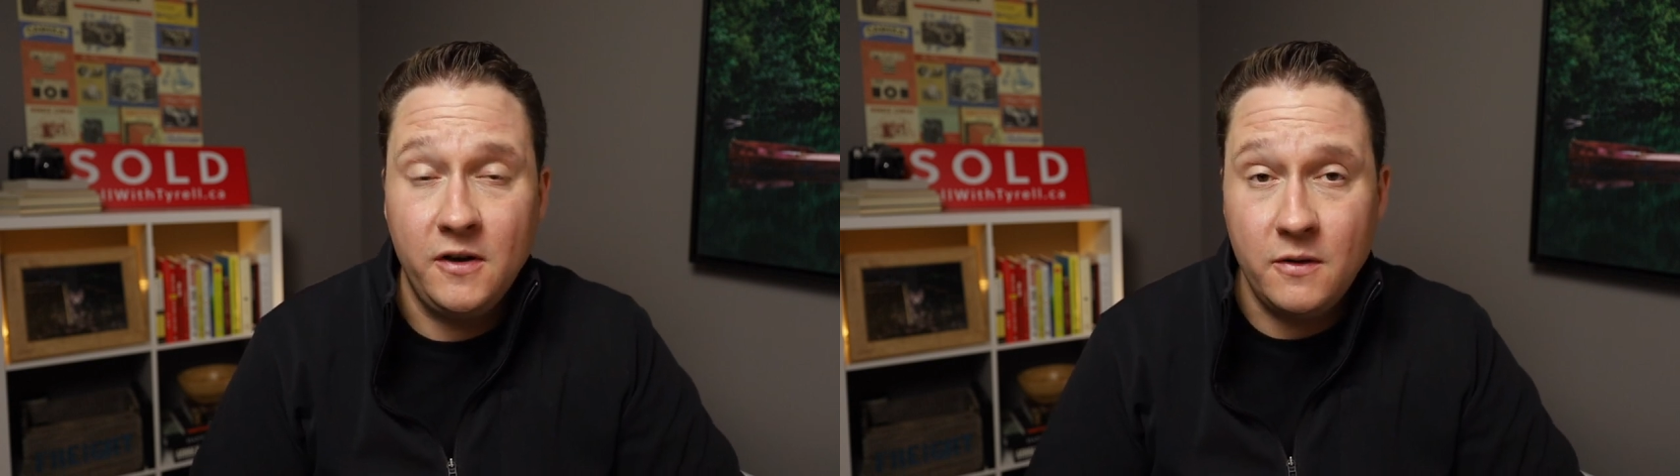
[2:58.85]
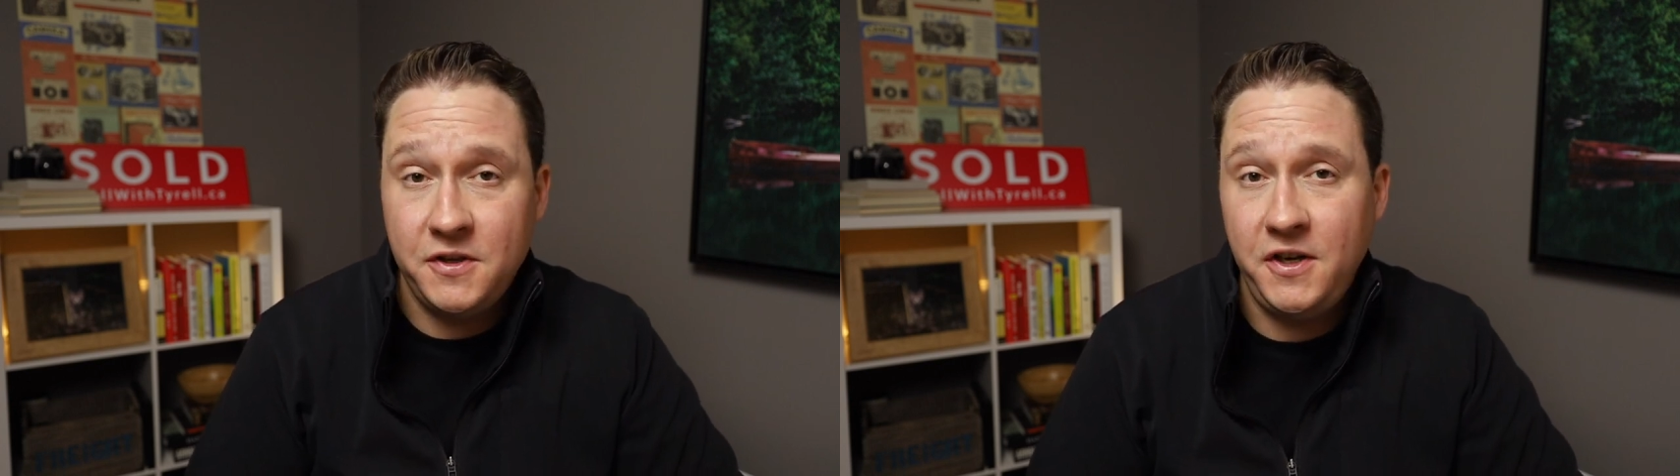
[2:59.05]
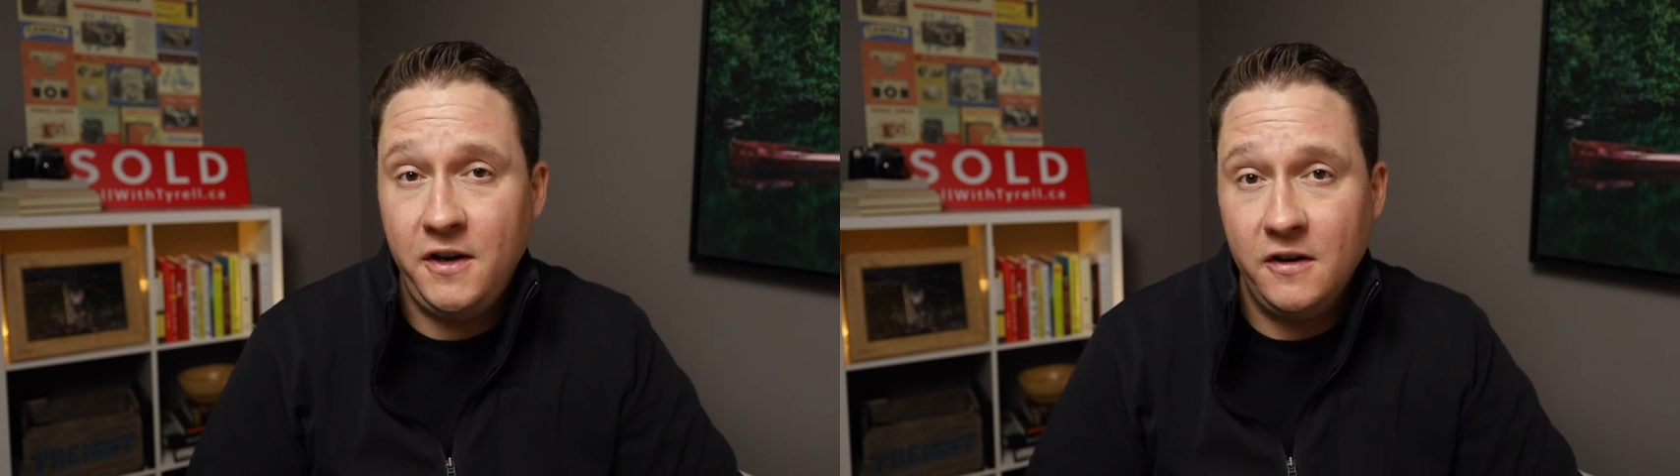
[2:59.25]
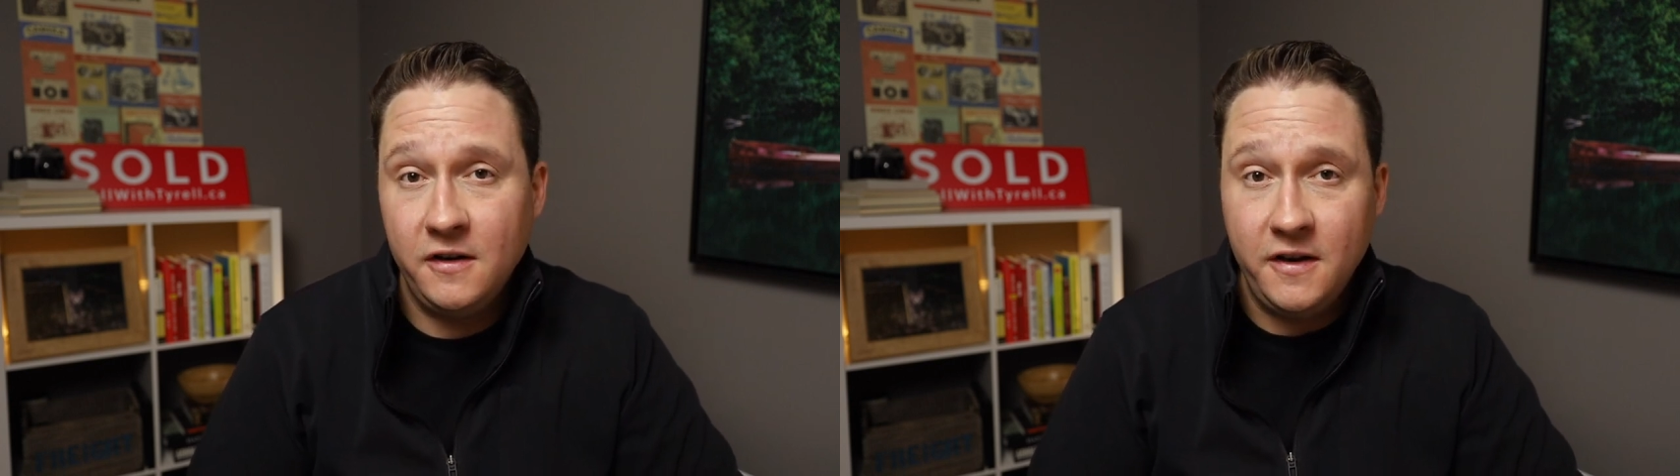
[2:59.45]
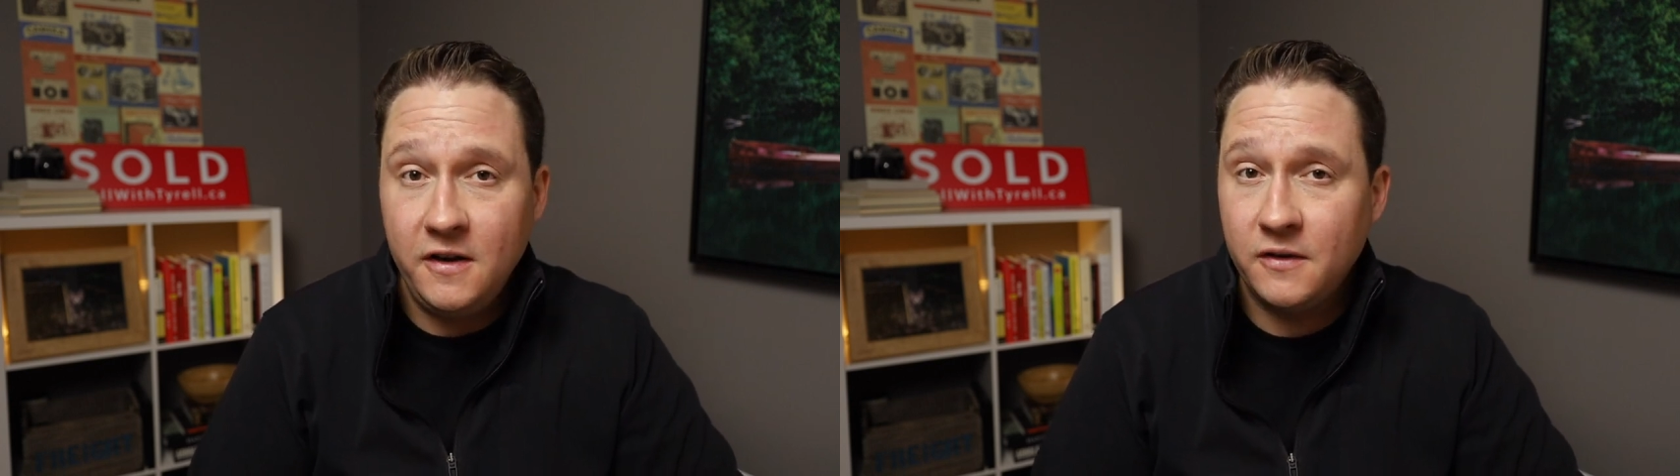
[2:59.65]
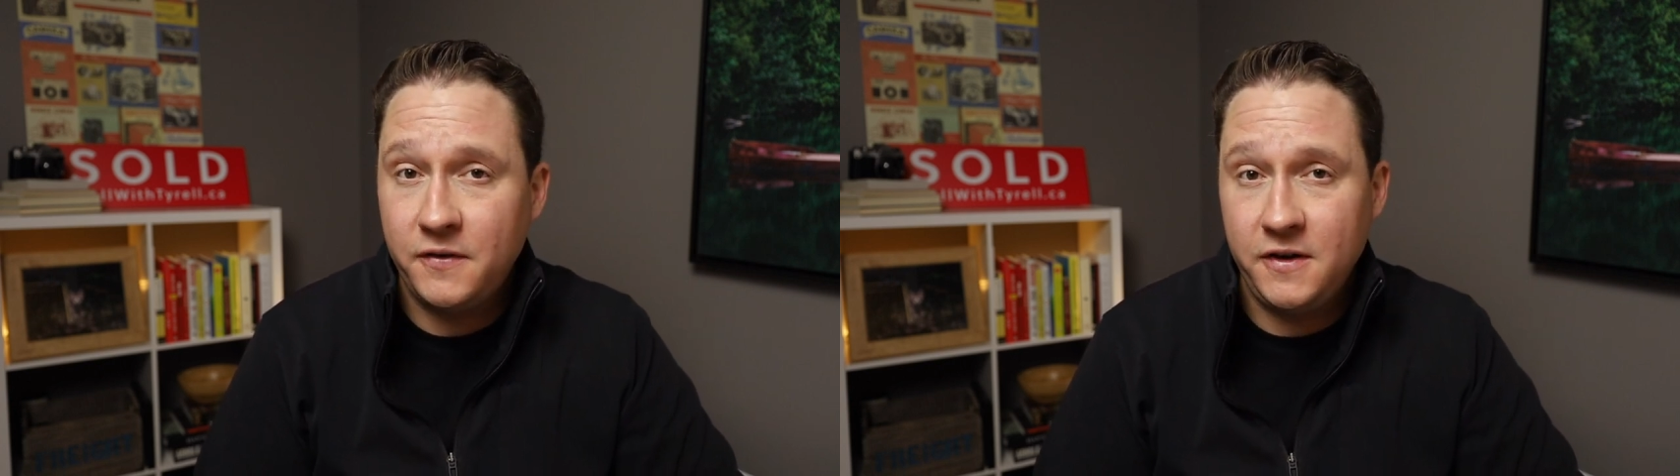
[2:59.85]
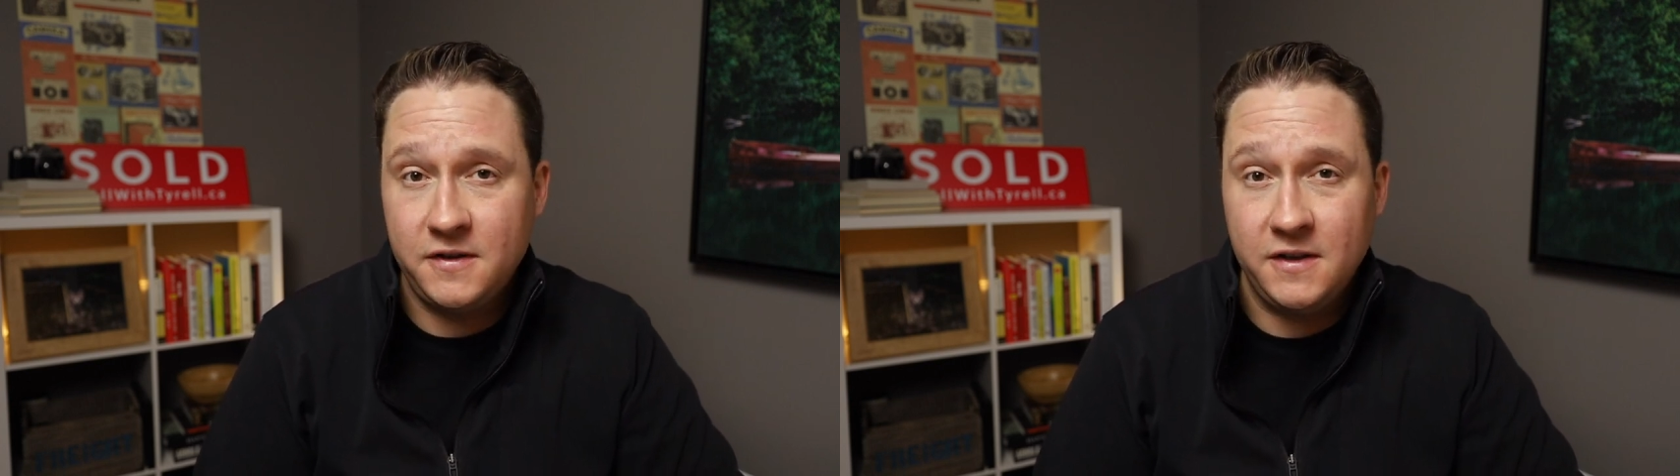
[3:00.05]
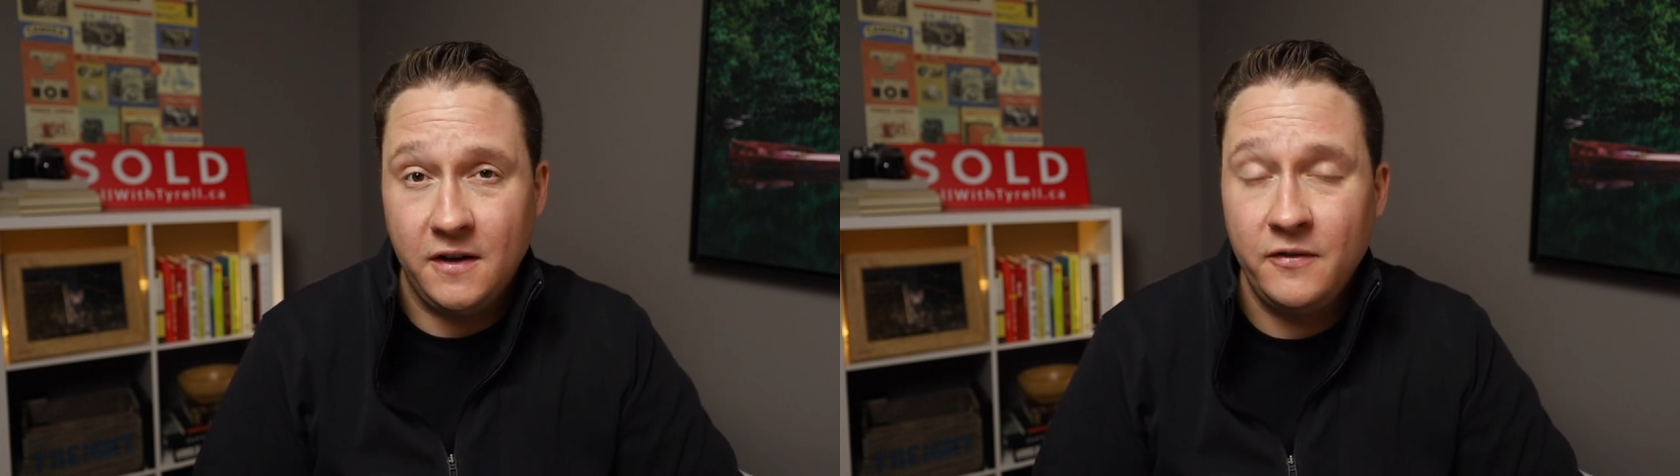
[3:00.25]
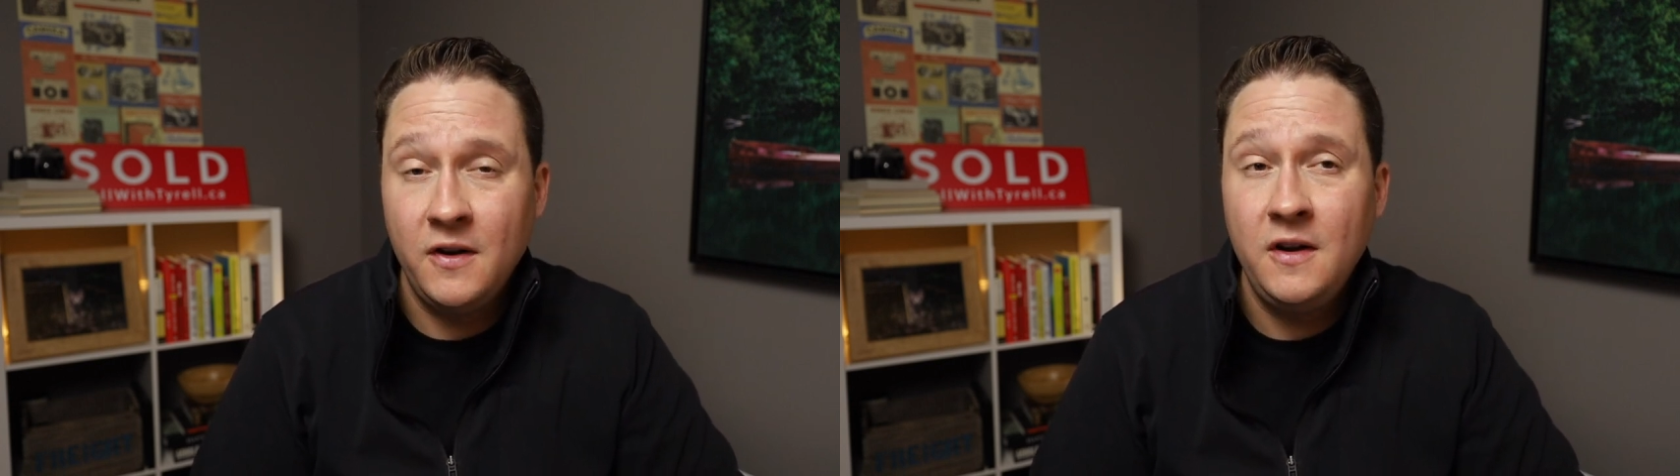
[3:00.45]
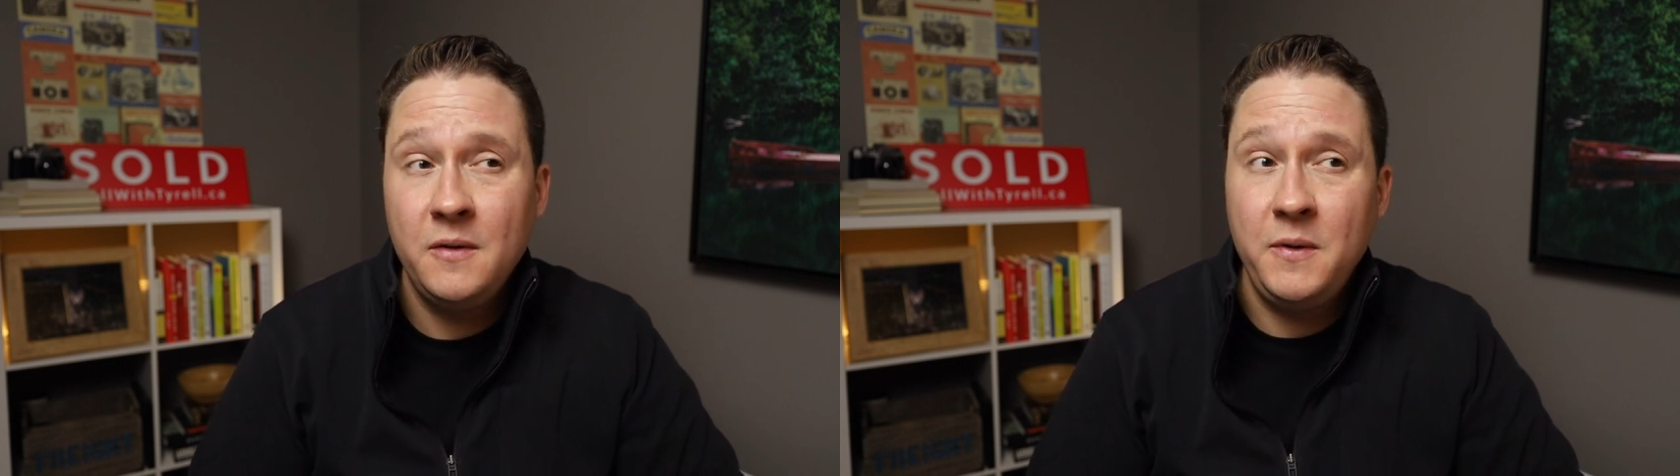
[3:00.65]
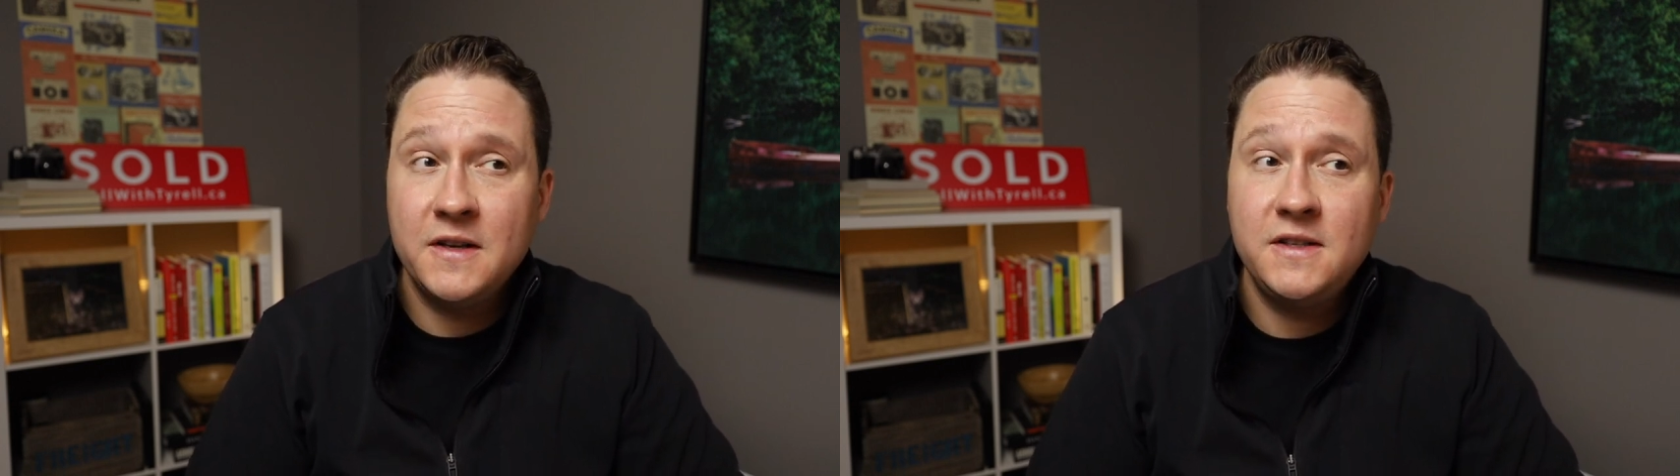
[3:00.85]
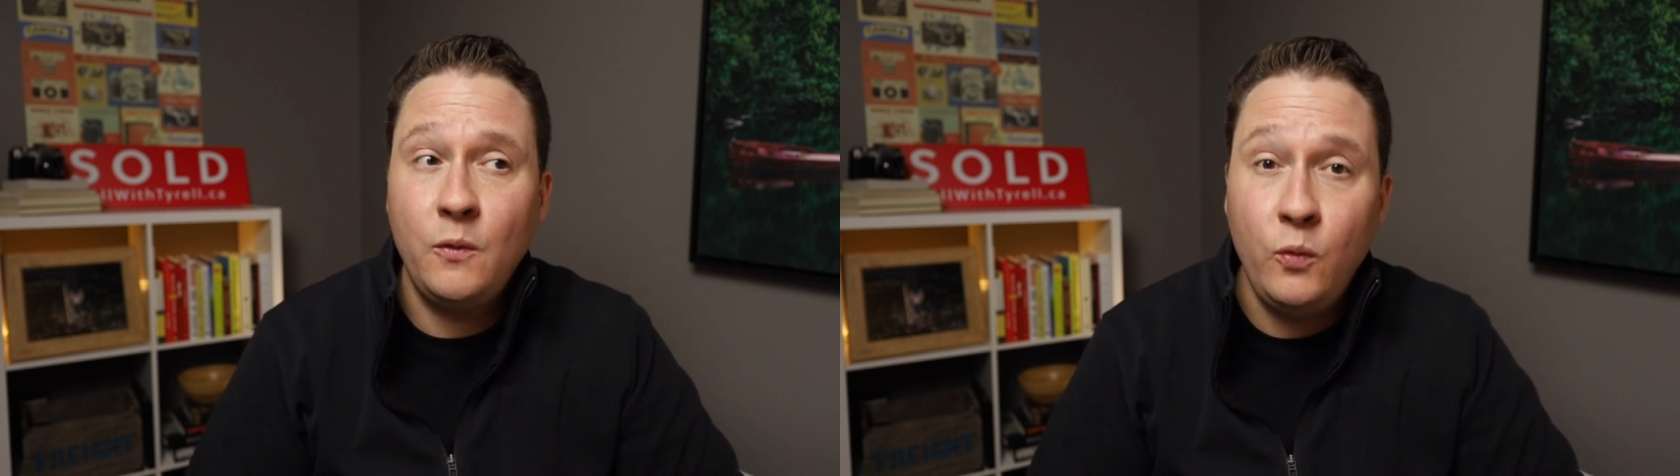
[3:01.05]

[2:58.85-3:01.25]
negotiate a good deal for yourself because there